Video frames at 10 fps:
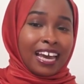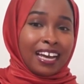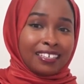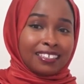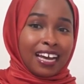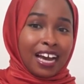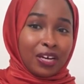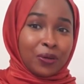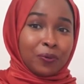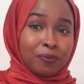Yeah,
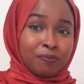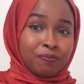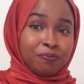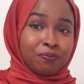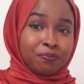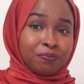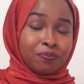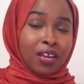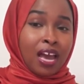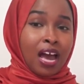I know.
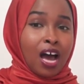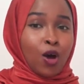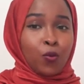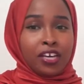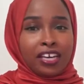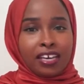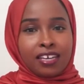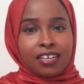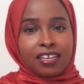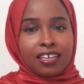A week
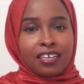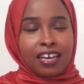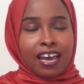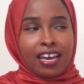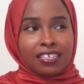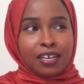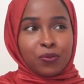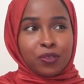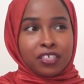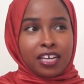in, and
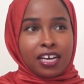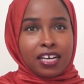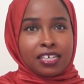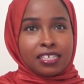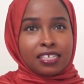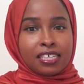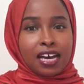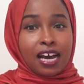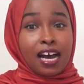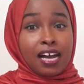I
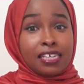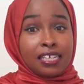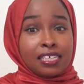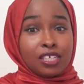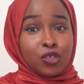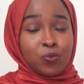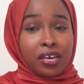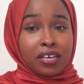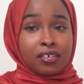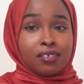realized I needed to
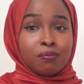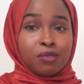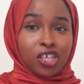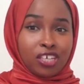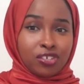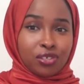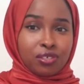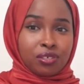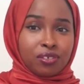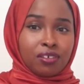make some
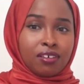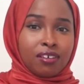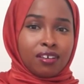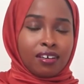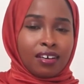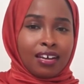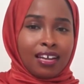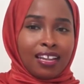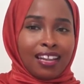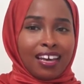changes,
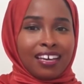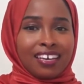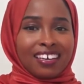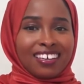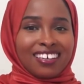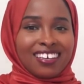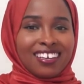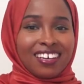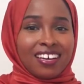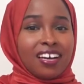like
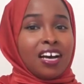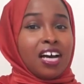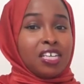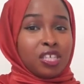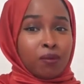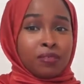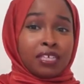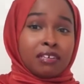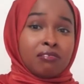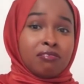
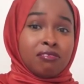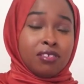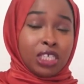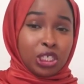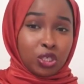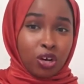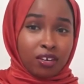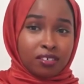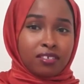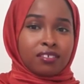adopting digital
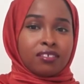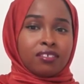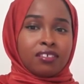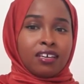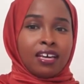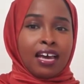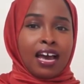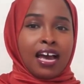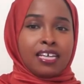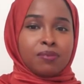art
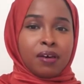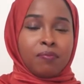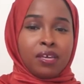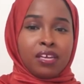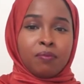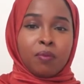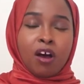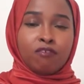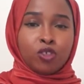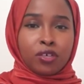as my
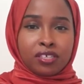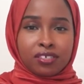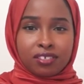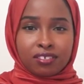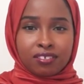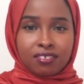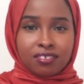medium of choice.